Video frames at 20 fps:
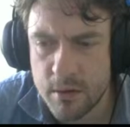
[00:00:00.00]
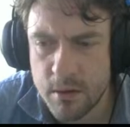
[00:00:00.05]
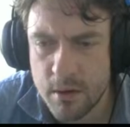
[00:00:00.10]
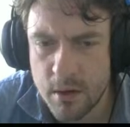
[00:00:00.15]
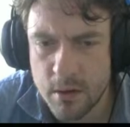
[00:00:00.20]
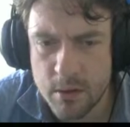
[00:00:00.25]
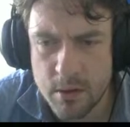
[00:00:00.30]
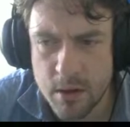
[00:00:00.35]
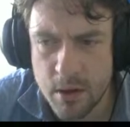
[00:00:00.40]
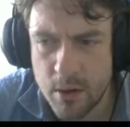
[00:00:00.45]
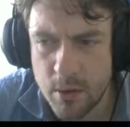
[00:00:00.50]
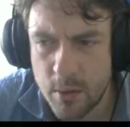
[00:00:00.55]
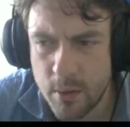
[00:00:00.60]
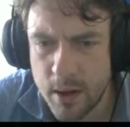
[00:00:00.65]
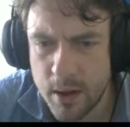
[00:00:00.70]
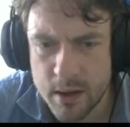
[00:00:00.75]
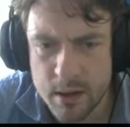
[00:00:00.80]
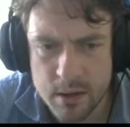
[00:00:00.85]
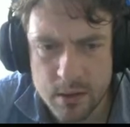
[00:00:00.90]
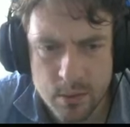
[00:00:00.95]
Oh, go
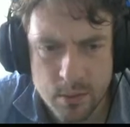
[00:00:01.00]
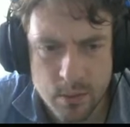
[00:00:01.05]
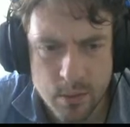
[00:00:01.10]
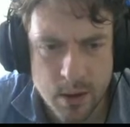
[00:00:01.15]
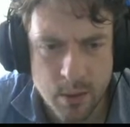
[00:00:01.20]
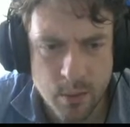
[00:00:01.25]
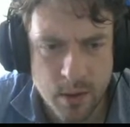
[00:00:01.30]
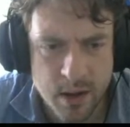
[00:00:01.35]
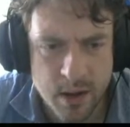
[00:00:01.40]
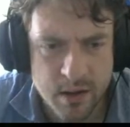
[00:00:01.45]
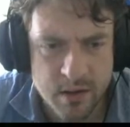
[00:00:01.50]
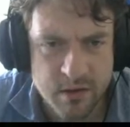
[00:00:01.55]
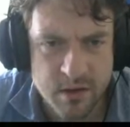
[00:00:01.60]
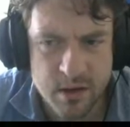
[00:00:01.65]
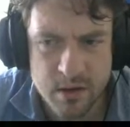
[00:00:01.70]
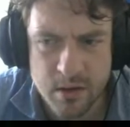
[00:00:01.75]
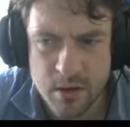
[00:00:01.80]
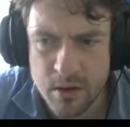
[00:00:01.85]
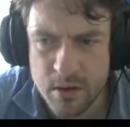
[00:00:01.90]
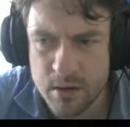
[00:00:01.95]
away. Why is it
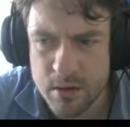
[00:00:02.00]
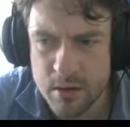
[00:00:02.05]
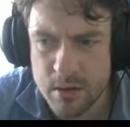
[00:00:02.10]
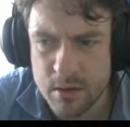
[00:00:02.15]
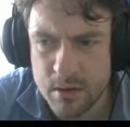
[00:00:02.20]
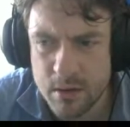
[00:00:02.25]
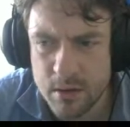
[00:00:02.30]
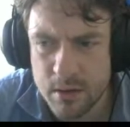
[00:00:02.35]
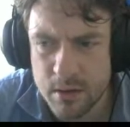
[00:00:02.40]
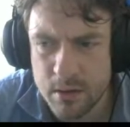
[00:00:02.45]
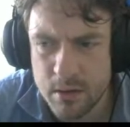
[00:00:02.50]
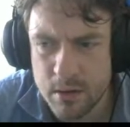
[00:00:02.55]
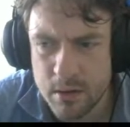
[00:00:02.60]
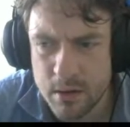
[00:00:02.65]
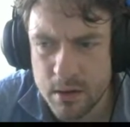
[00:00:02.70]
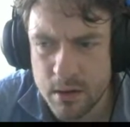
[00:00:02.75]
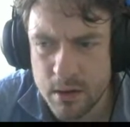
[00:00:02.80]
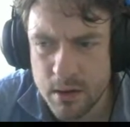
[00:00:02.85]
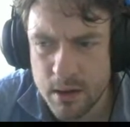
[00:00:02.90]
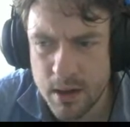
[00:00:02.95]
not?
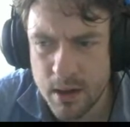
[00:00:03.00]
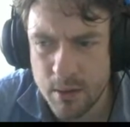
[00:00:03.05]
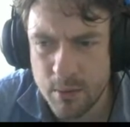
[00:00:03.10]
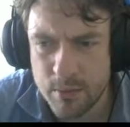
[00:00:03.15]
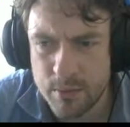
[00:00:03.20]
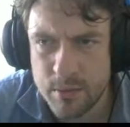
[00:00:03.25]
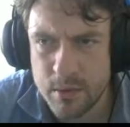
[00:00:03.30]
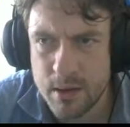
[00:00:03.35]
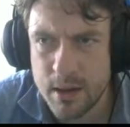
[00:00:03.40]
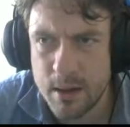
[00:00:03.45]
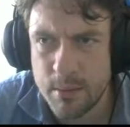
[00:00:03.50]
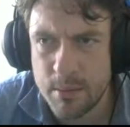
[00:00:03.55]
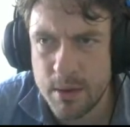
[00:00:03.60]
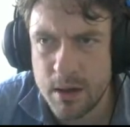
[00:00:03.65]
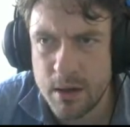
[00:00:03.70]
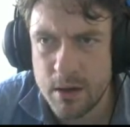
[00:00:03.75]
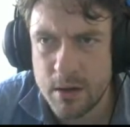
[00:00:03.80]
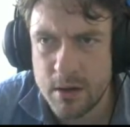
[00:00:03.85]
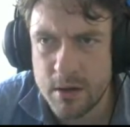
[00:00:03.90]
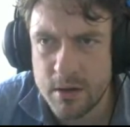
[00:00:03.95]
Yeah, let me
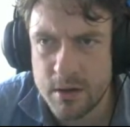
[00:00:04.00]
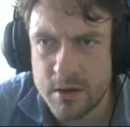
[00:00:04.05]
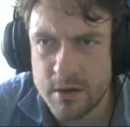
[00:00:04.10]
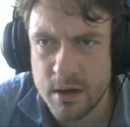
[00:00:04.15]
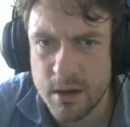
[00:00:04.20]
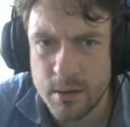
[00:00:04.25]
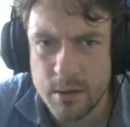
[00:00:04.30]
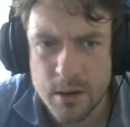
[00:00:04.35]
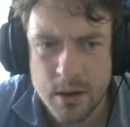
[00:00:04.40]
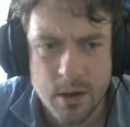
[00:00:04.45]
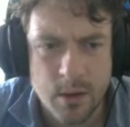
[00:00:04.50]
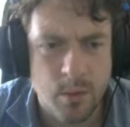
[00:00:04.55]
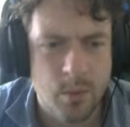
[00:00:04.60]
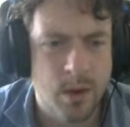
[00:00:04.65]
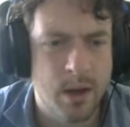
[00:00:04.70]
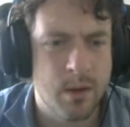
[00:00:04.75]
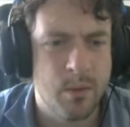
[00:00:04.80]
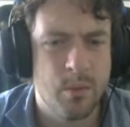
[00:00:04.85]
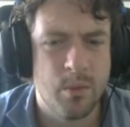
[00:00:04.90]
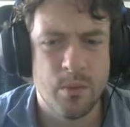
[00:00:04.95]
look at the time.
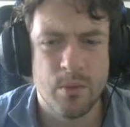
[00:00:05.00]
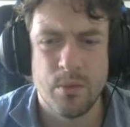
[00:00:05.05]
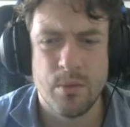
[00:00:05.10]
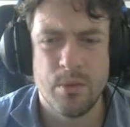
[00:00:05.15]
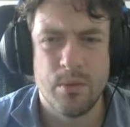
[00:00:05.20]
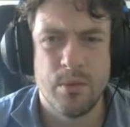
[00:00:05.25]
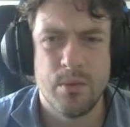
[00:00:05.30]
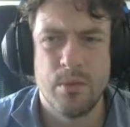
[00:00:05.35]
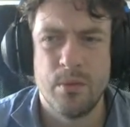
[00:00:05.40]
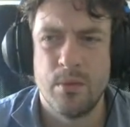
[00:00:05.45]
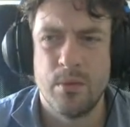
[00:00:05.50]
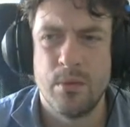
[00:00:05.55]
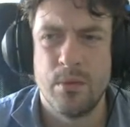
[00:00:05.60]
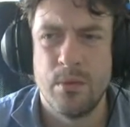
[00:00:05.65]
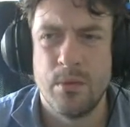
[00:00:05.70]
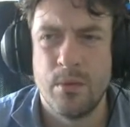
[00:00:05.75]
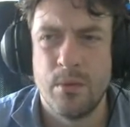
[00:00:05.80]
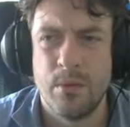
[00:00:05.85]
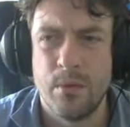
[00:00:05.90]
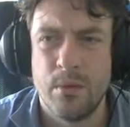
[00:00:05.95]
Wait,
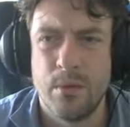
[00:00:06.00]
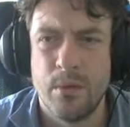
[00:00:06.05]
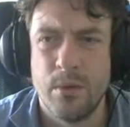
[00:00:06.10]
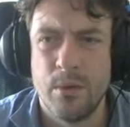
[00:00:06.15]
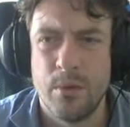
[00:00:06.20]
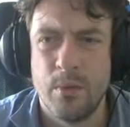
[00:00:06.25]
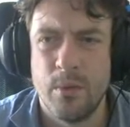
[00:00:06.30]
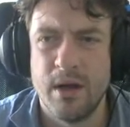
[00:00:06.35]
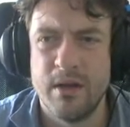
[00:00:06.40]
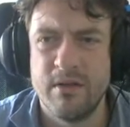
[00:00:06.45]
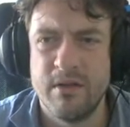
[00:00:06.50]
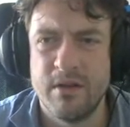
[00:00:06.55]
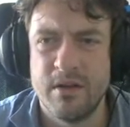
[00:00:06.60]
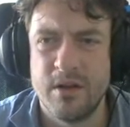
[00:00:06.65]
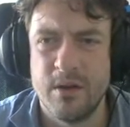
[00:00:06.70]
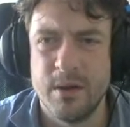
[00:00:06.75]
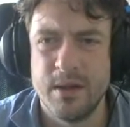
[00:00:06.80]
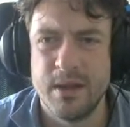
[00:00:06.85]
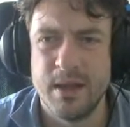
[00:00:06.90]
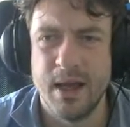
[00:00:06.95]
why is it
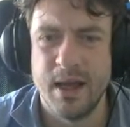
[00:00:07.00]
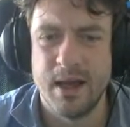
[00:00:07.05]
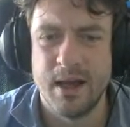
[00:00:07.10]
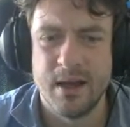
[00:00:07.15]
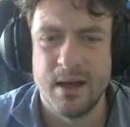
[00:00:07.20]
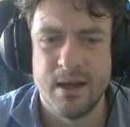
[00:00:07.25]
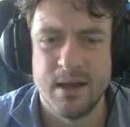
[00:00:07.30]
doing that?